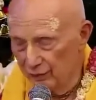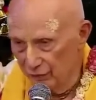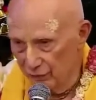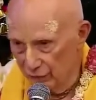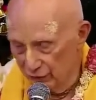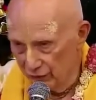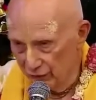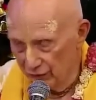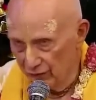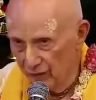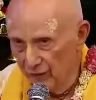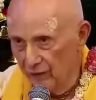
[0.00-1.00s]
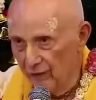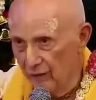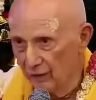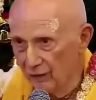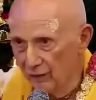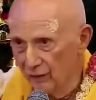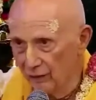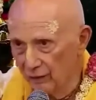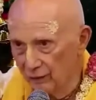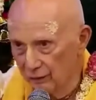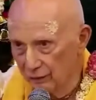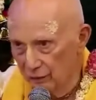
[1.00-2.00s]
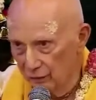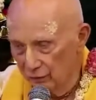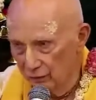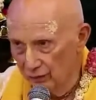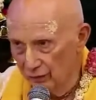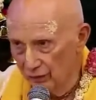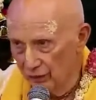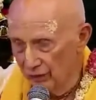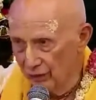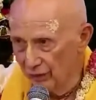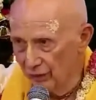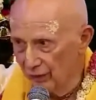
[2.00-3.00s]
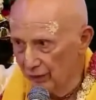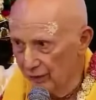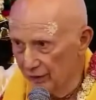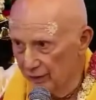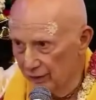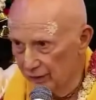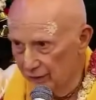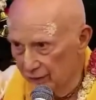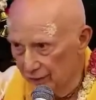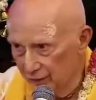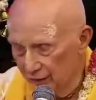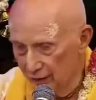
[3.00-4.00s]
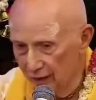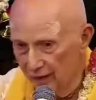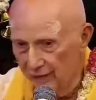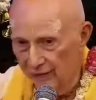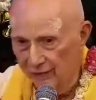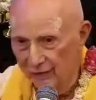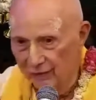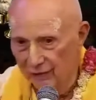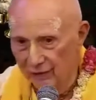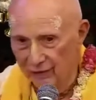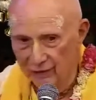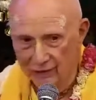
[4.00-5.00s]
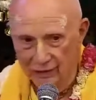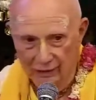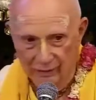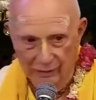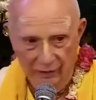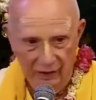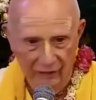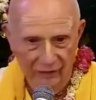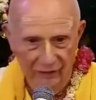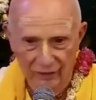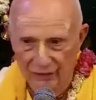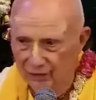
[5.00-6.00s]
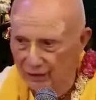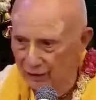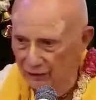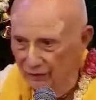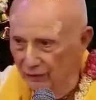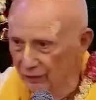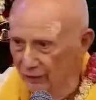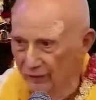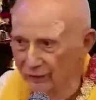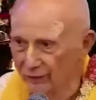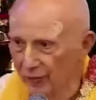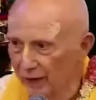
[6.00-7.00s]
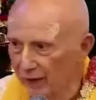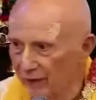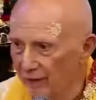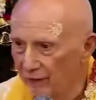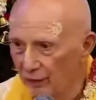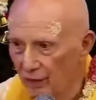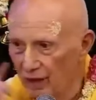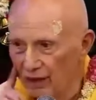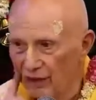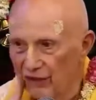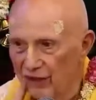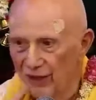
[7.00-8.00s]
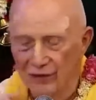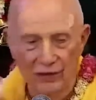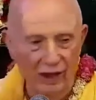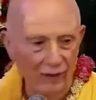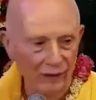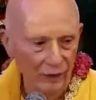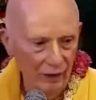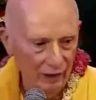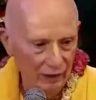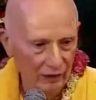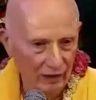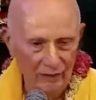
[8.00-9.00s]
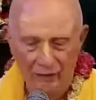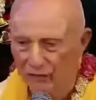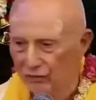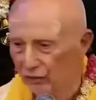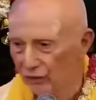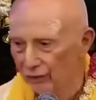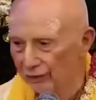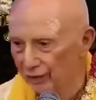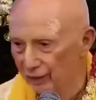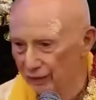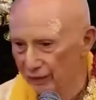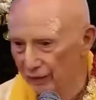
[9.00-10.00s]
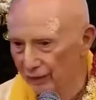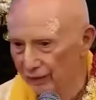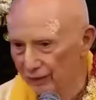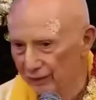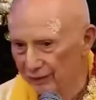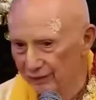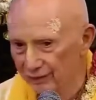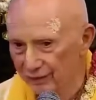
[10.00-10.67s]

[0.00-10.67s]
Puja, uh, Guru Puja, and then class, and then breakfast, and out to work. If you want to chant japa, you had to chant before Mangalarti.